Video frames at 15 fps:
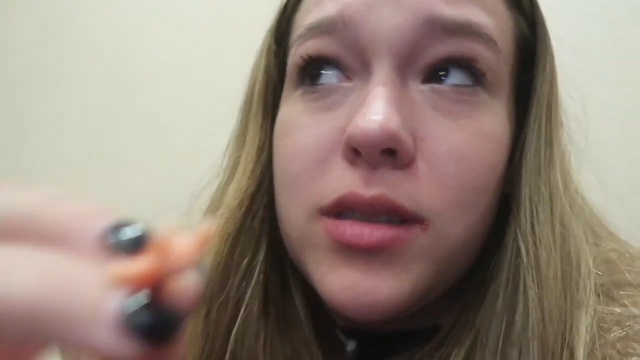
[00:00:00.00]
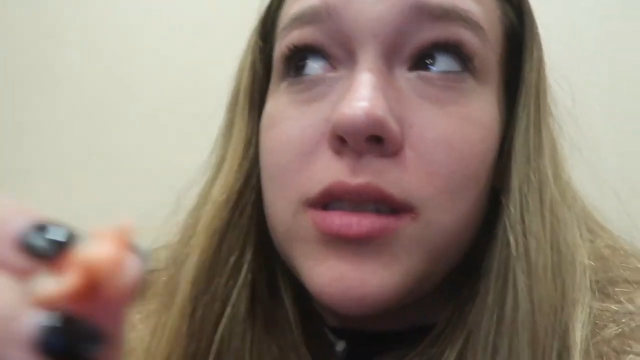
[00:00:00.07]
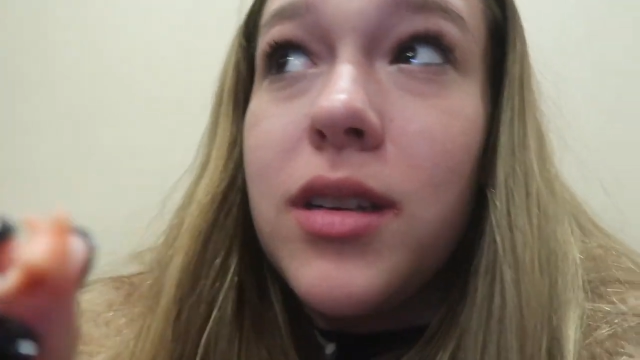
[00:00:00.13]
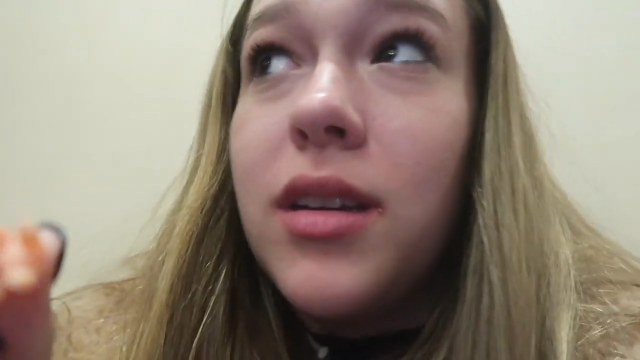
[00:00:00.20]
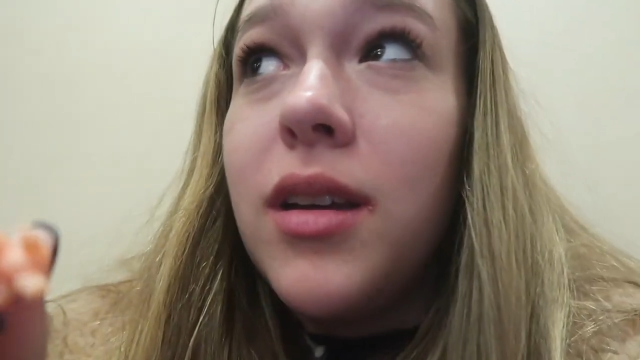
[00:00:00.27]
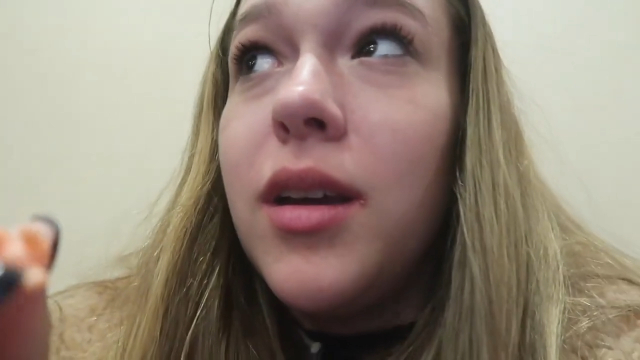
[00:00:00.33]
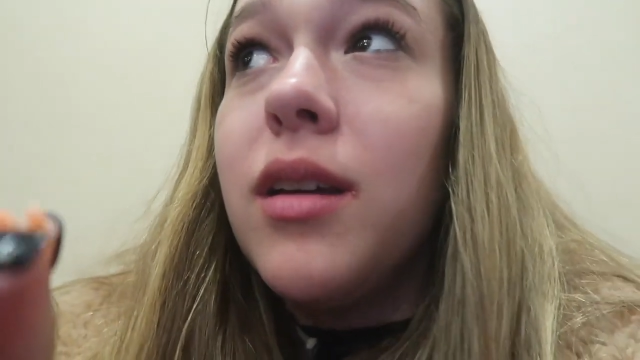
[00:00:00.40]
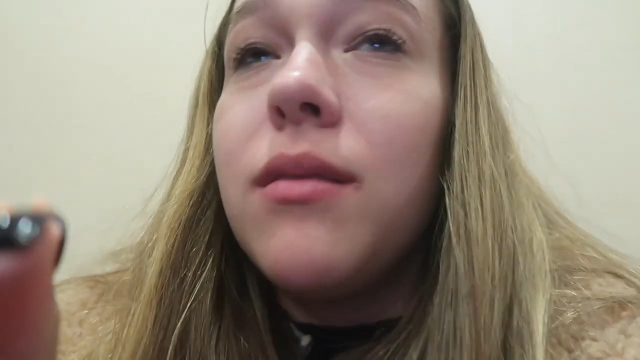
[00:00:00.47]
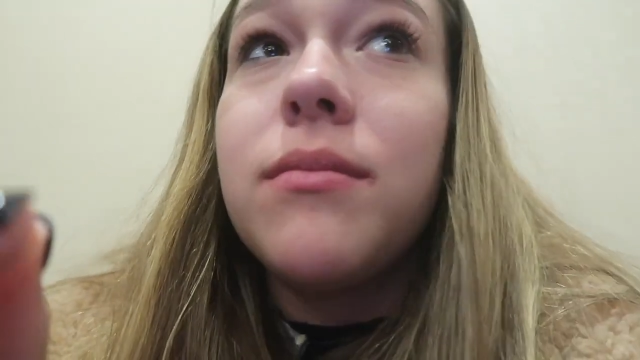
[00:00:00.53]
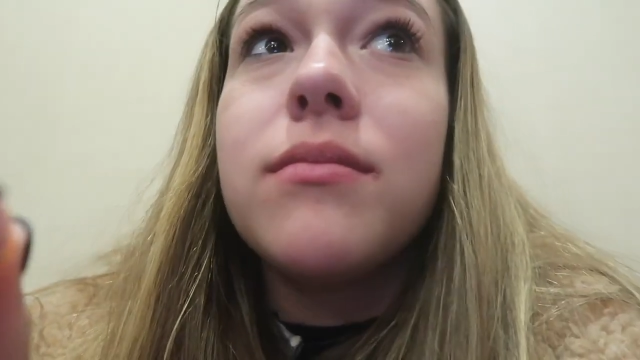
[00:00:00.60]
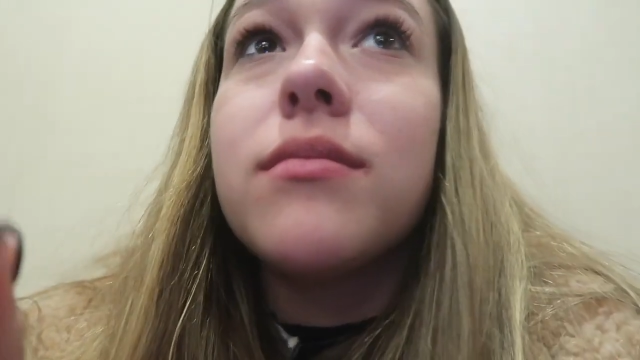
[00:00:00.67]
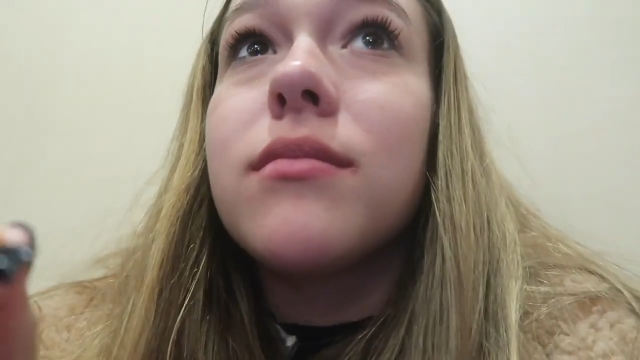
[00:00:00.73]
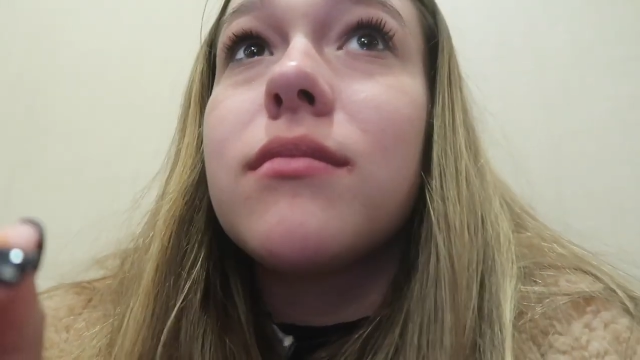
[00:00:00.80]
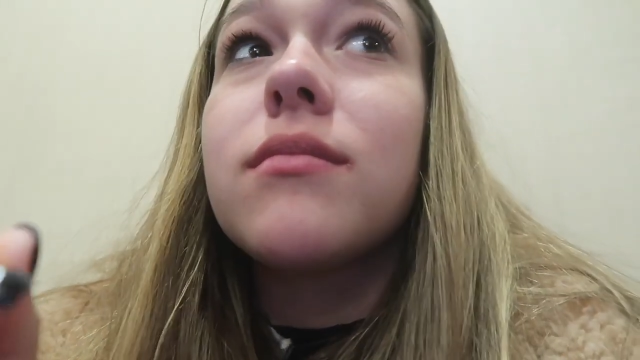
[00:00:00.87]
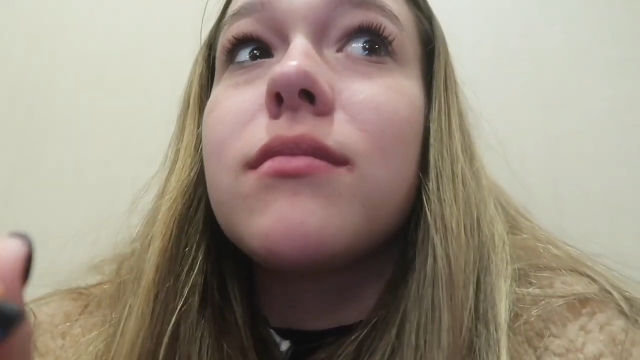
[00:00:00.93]
Wow, we're
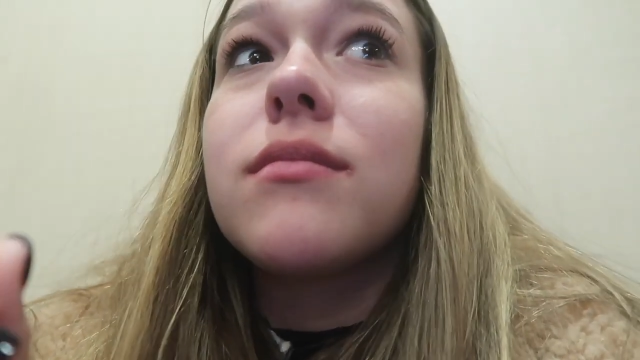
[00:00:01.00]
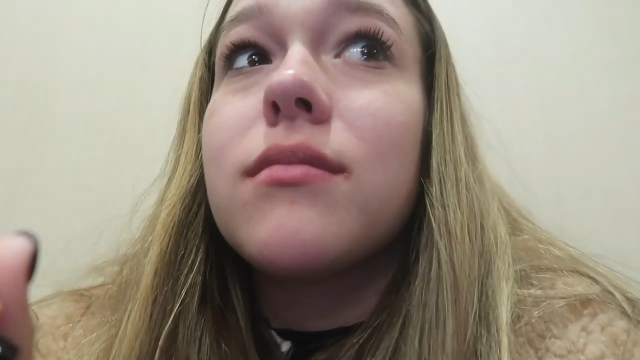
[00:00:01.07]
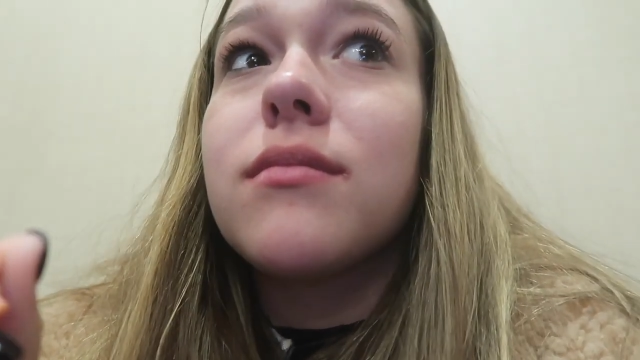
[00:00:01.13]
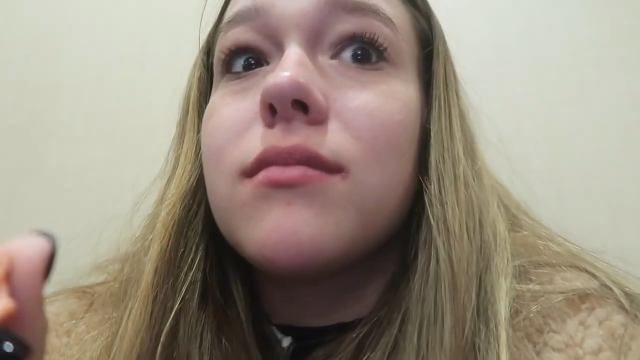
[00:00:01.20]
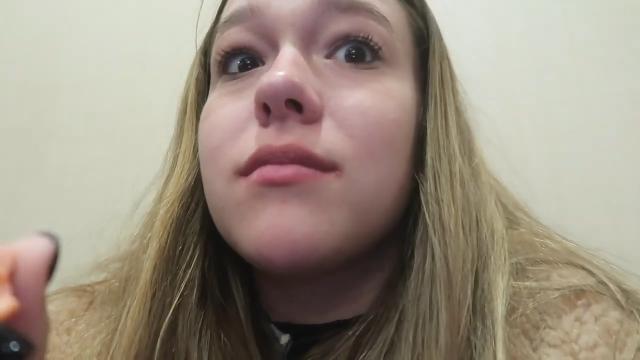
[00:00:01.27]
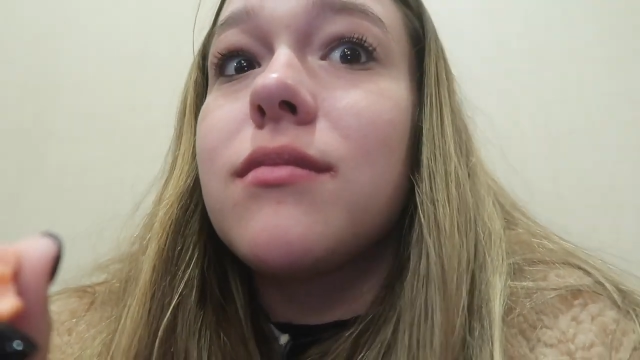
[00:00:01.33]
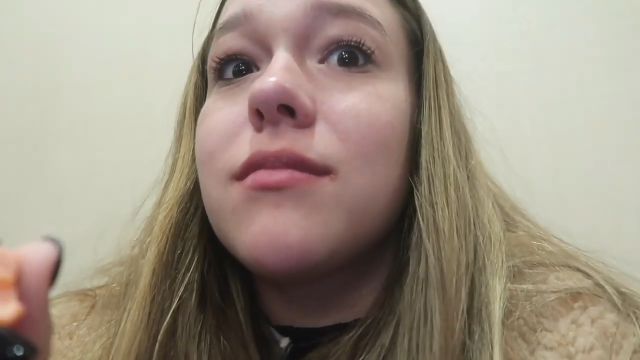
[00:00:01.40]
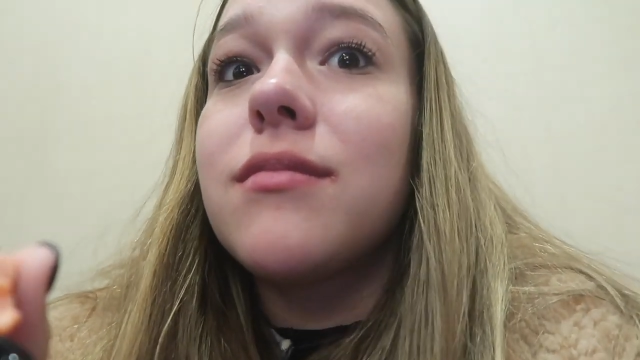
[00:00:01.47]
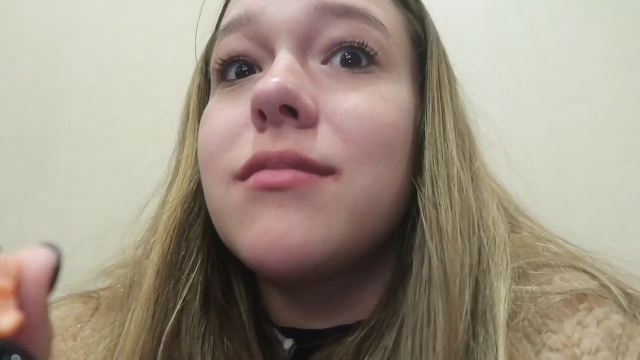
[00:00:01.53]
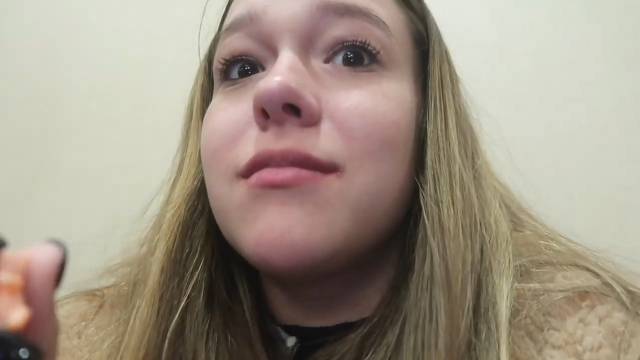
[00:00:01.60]
really that trash.